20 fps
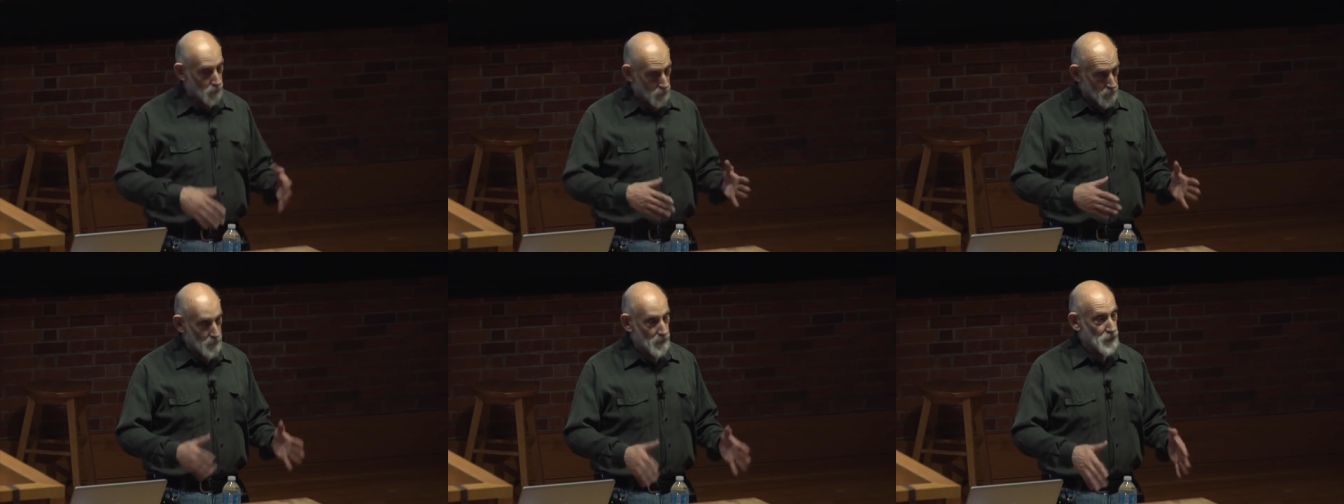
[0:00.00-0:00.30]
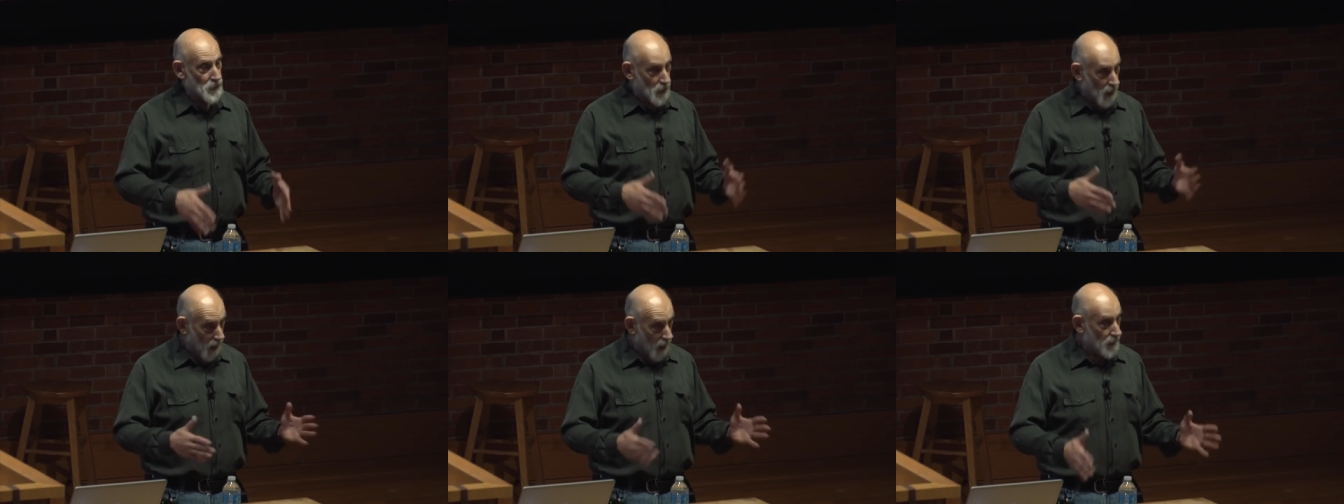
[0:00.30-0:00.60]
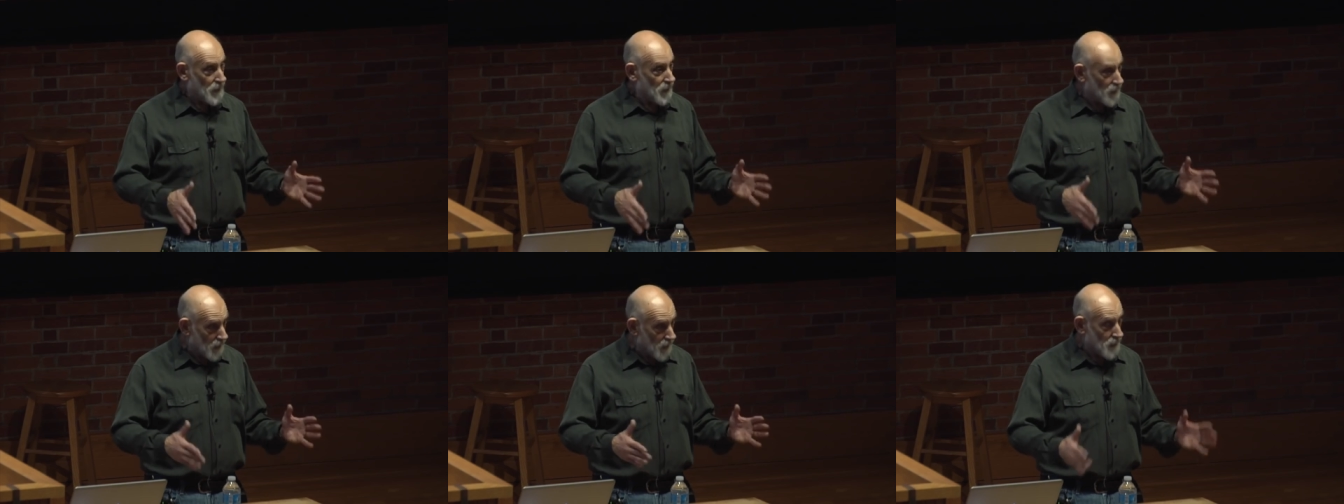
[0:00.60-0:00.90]
was
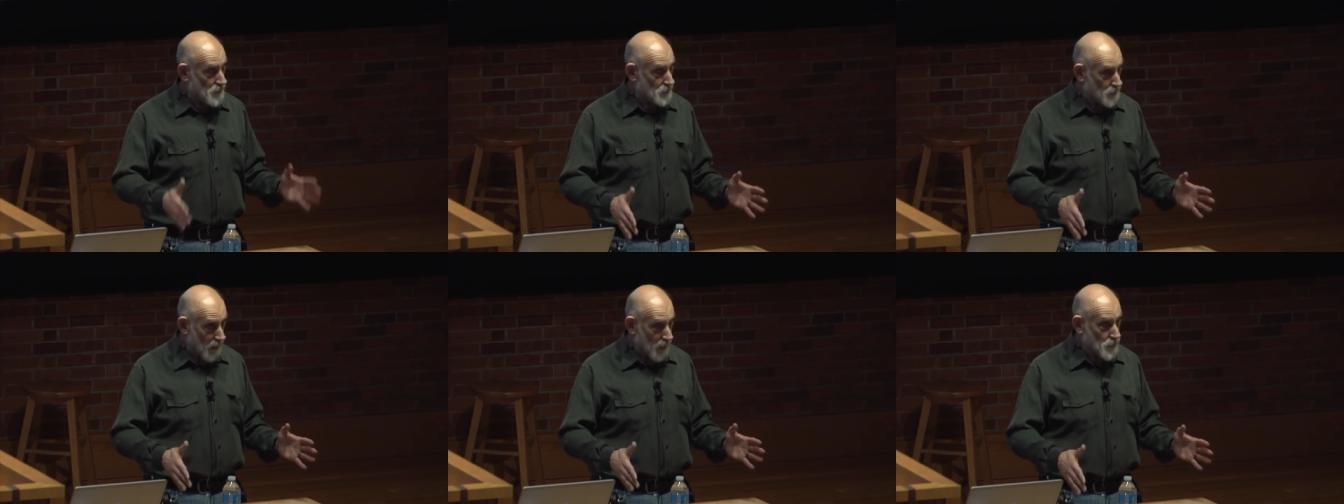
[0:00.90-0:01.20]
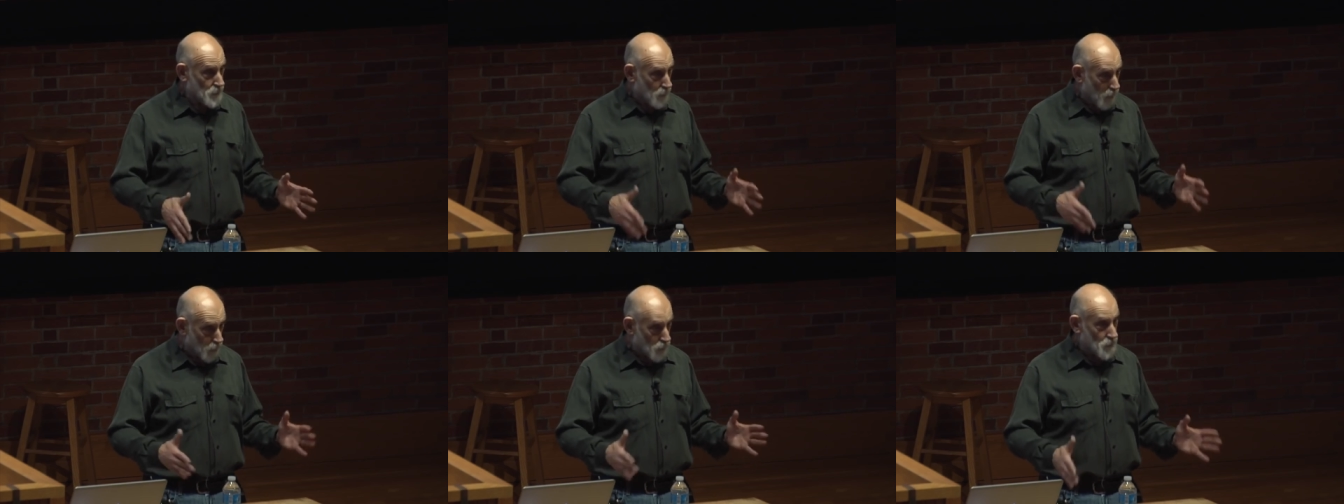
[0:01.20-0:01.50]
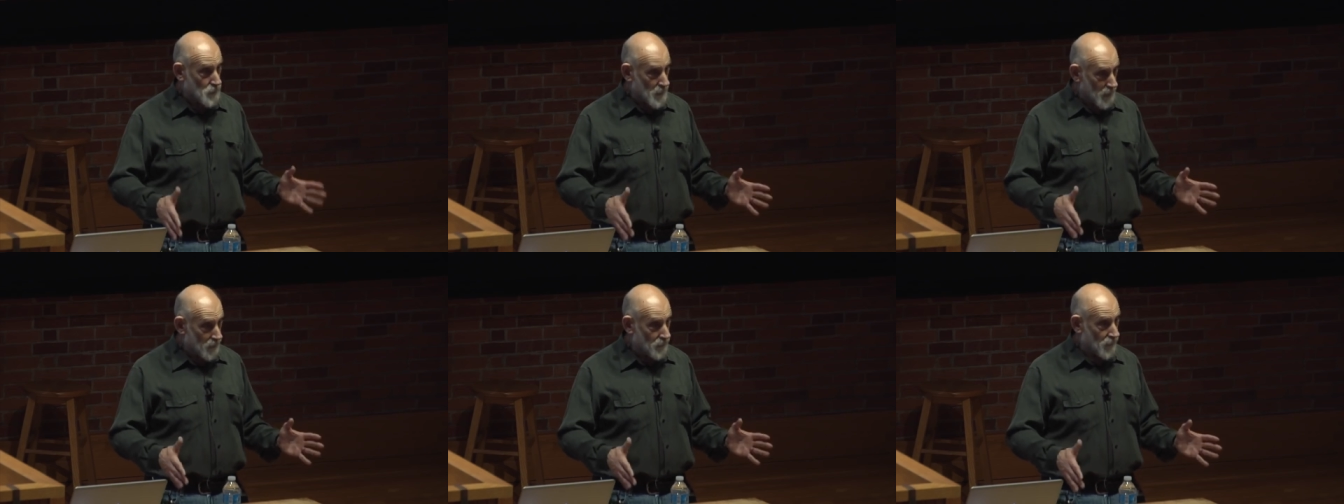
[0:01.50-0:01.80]
misguided, as, as
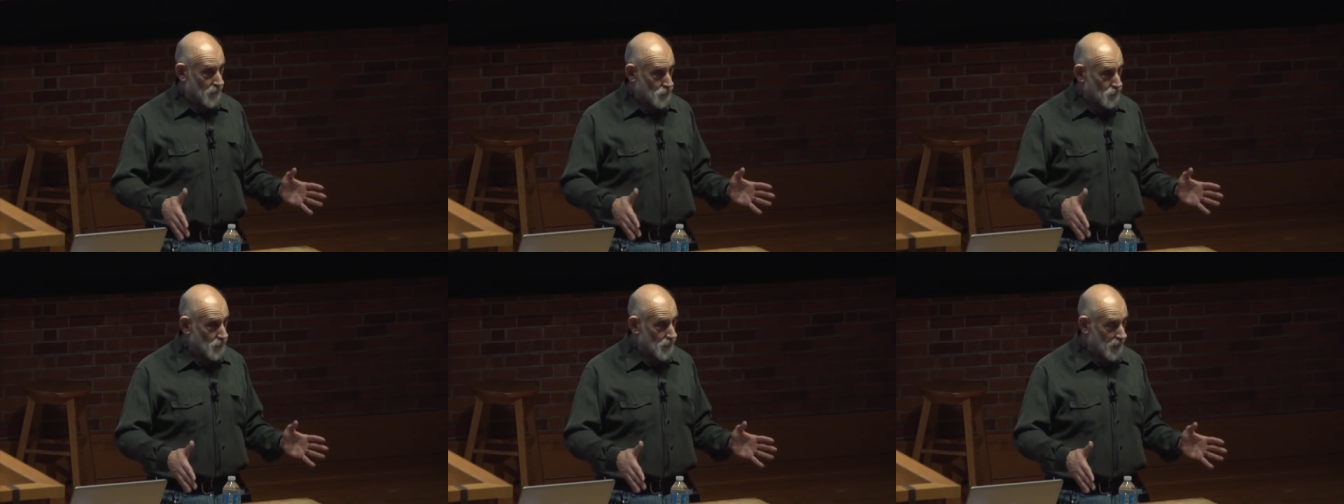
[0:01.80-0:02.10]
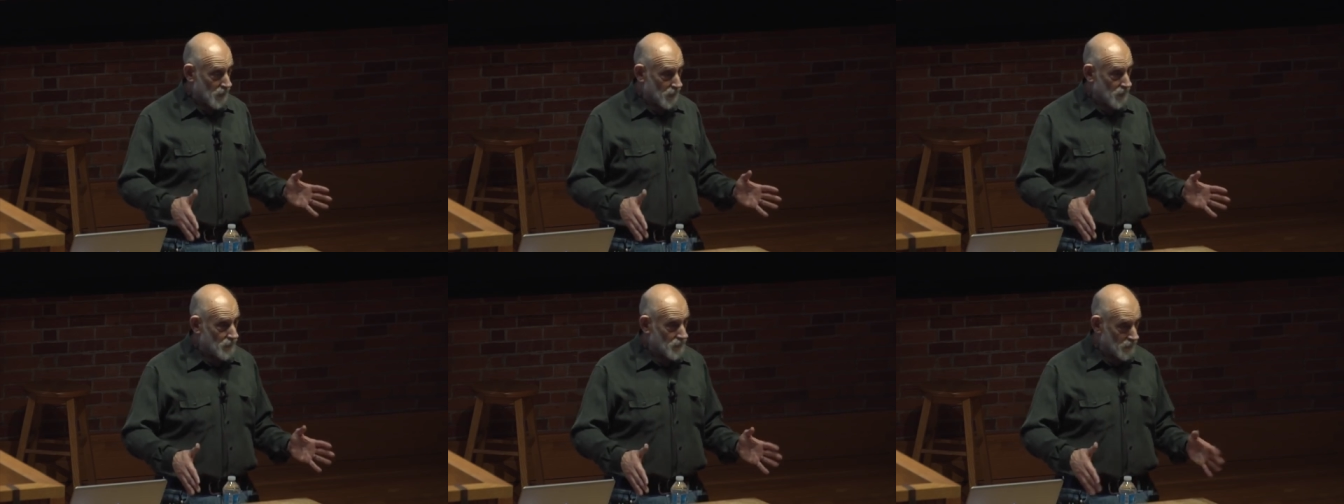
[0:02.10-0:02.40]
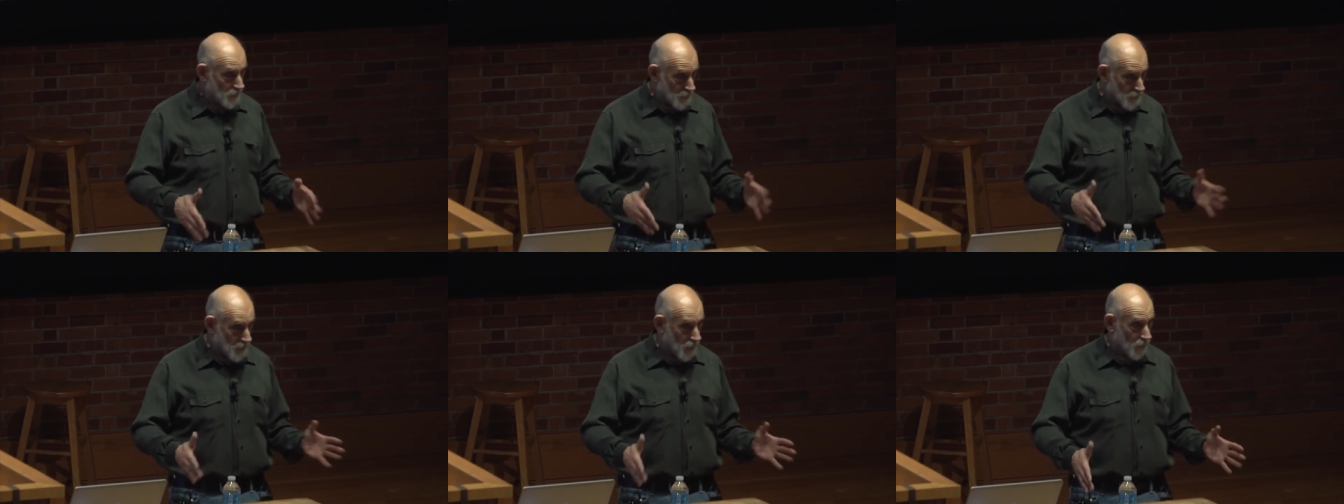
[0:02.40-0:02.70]
Boltzmann eventually
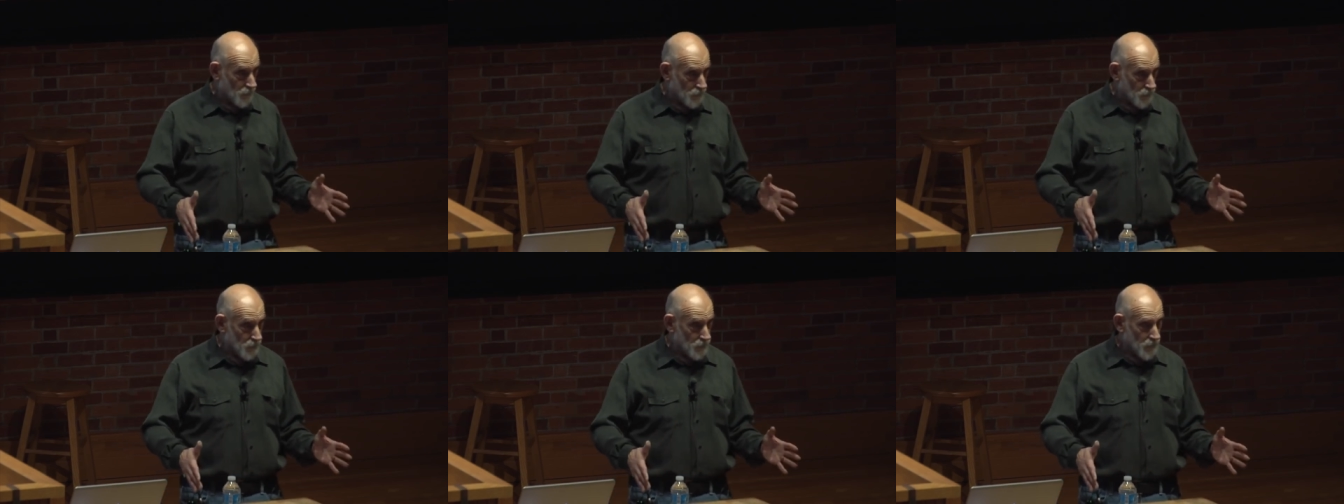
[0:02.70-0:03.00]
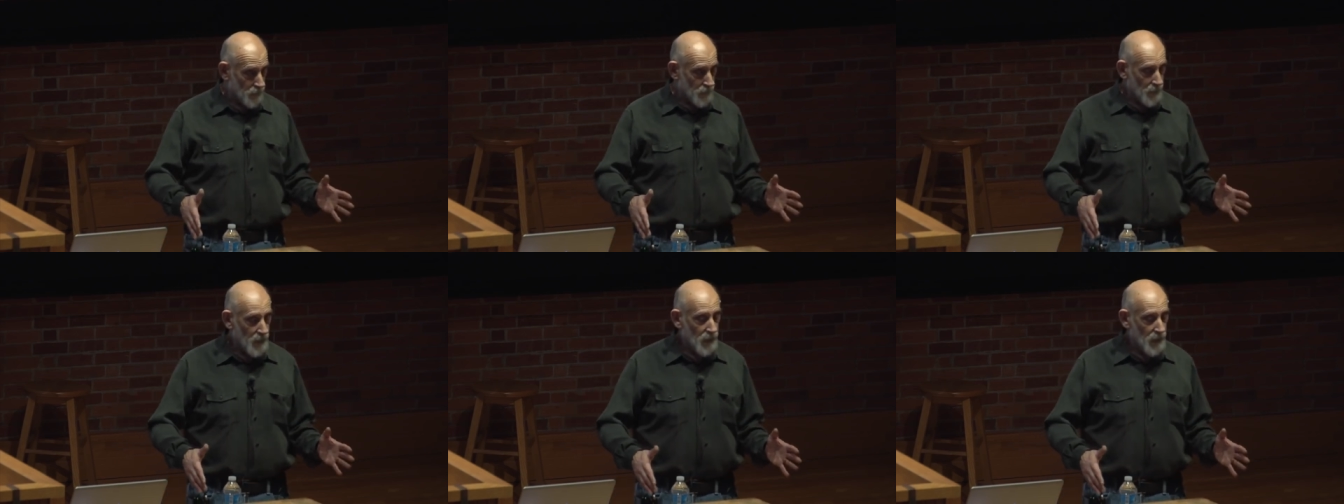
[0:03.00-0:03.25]
discovered,